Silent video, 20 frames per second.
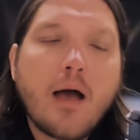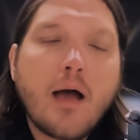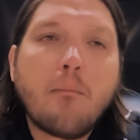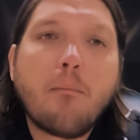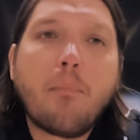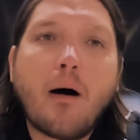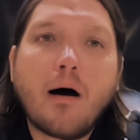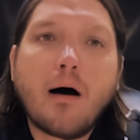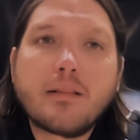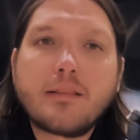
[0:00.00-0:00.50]

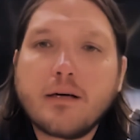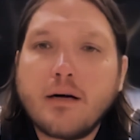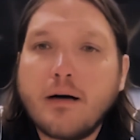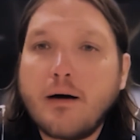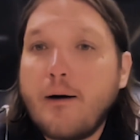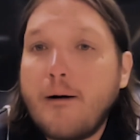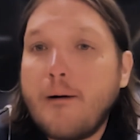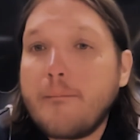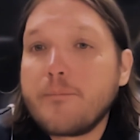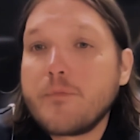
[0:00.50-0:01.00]
But
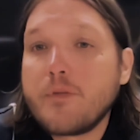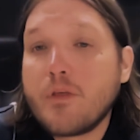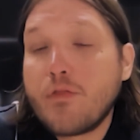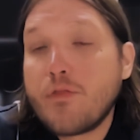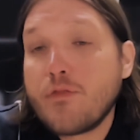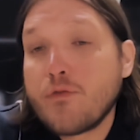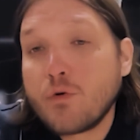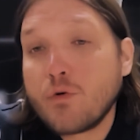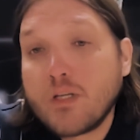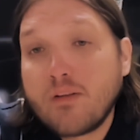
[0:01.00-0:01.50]

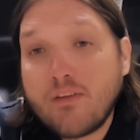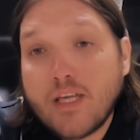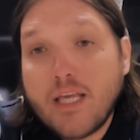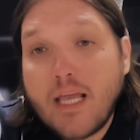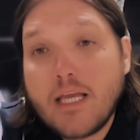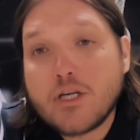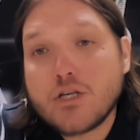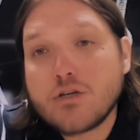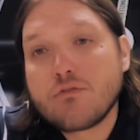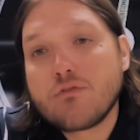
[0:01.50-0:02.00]
through
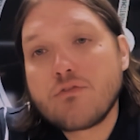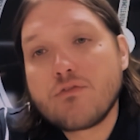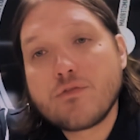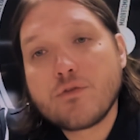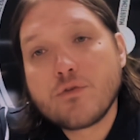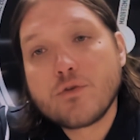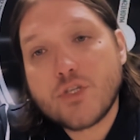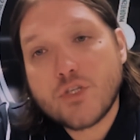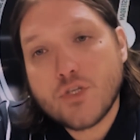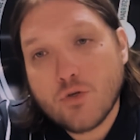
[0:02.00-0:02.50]
navigation,
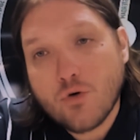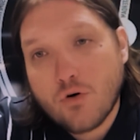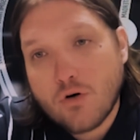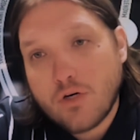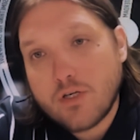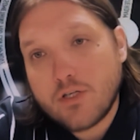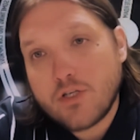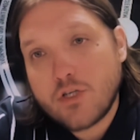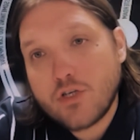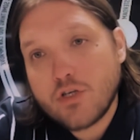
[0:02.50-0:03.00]
through
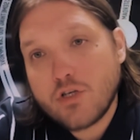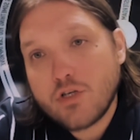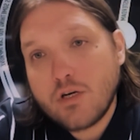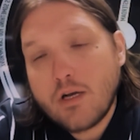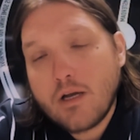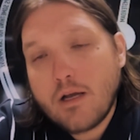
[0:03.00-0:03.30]
search,